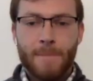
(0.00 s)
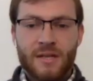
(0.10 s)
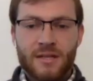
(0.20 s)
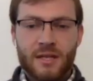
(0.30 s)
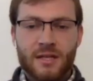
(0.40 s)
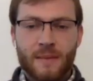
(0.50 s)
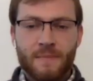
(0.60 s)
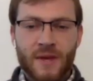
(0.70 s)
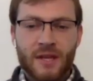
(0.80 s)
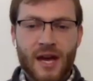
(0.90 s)
Is this
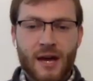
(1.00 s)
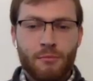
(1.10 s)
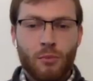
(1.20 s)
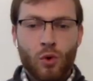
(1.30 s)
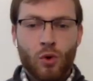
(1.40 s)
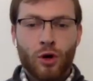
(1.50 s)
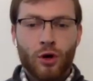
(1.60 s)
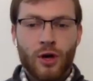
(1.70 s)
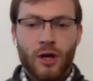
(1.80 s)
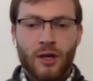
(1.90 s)
something that
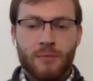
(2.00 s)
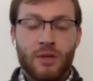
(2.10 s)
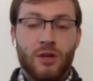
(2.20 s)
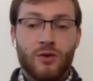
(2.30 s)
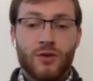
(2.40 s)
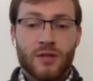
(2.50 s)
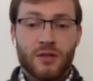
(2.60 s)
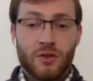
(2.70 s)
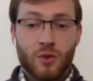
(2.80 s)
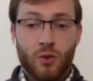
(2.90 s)
more can be used
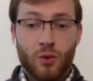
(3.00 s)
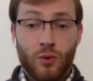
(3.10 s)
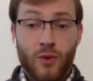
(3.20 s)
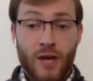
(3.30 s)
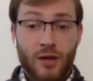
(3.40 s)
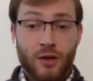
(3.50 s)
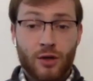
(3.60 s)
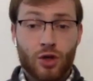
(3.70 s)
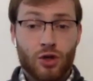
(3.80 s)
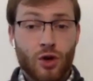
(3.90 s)
as a tool that
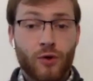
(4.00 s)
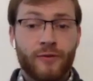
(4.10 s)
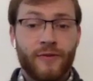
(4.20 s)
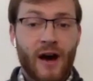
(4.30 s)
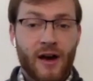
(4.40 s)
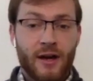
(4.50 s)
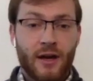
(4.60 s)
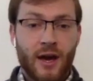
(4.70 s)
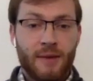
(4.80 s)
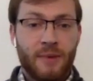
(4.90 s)
could
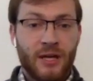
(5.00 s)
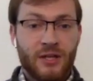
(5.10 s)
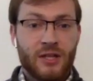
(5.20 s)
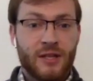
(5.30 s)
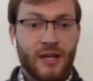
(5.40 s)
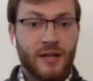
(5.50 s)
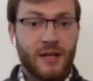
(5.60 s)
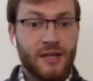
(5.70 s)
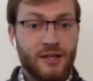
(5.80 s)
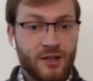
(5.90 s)
notify a patient that
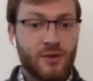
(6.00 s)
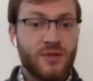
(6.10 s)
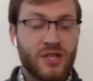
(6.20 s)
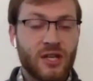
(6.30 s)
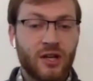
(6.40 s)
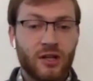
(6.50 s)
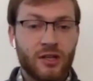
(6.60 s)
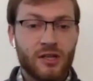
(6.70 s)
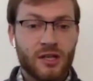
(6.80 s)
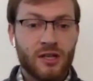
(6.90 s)
they need to go see a
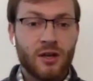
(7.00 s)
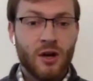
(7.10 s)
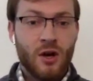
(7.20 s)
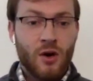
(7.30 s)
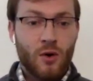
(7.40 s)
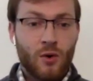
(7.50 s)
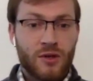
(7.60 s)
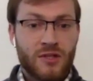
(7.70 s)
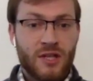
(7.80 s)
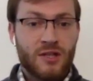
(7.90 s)
clinician?
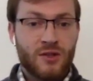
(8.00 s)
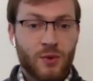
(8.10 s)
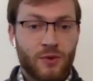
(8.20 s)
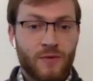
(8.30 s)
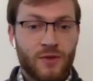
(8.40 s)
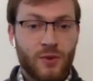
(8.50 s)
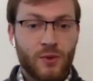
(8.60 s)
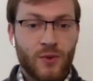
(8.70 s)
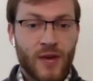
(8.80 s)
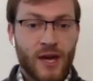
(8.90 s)
Or is this sort of a
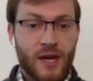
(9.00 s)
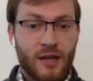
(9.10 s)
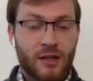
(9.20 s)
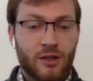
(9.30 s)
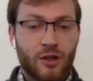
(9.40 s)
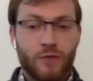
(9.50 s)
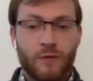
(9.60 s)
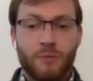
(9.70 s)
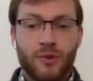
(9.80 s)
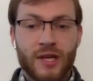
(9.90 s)
tool that
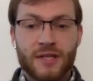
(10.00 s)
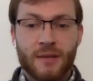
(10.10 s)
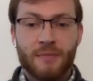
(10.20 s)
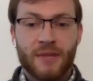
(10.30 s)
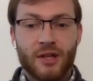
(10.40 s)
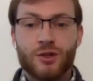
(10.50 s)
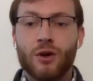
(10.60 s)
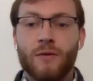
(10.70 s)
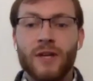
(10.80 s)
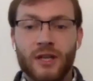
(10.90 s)
could replace something that's
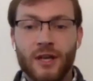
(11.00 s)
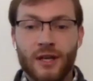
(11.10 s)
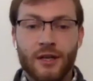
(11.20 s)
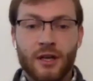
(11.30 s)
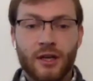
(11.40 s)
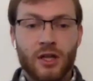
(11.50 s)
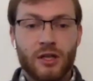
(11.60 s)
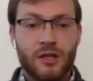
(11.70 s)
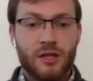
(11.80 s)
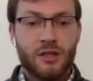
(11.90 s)
already in a
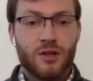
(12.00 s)
clinician's